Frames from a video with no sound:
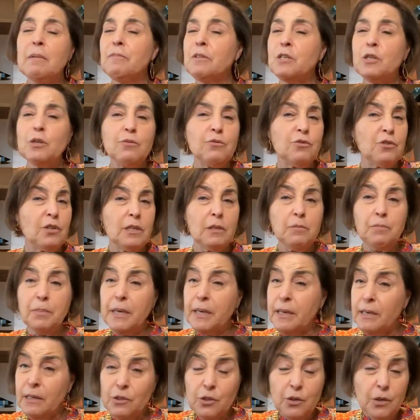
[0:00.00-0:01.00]
So just
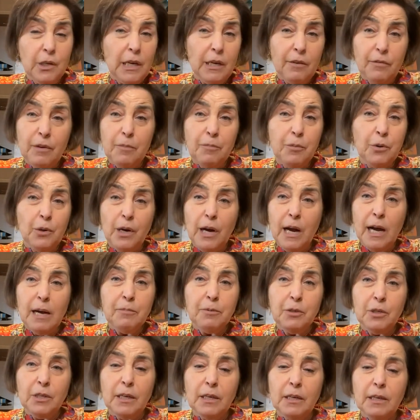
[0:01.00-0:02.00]
because you give up your
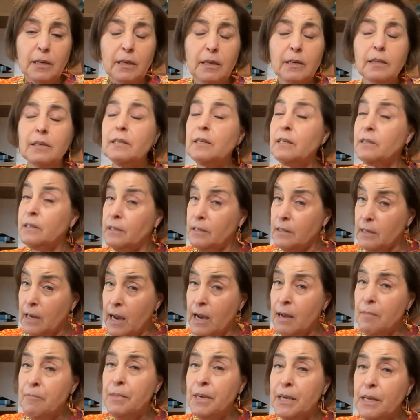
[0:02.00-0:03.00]
option does
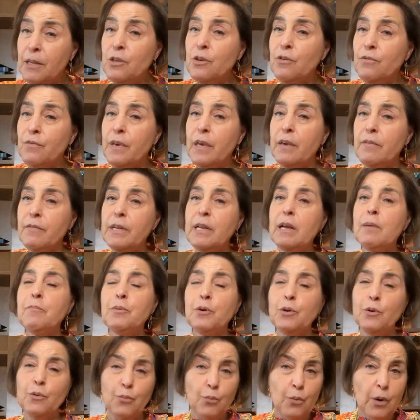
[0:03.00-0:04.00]
not mean you've given up
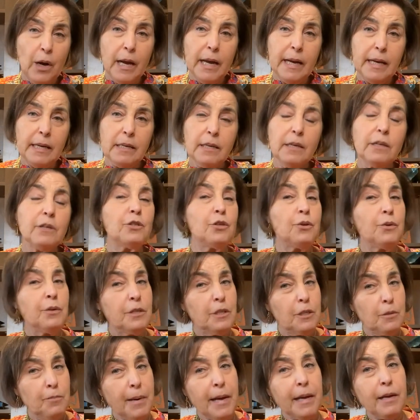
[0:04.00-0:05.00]
your right to
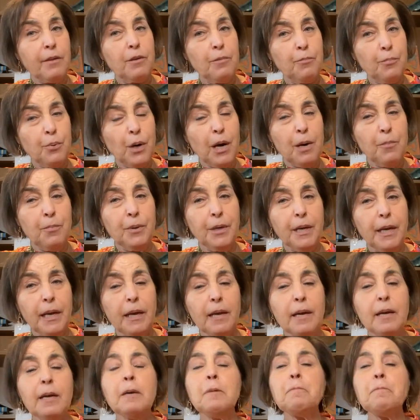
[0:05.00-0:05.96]
inspect the property.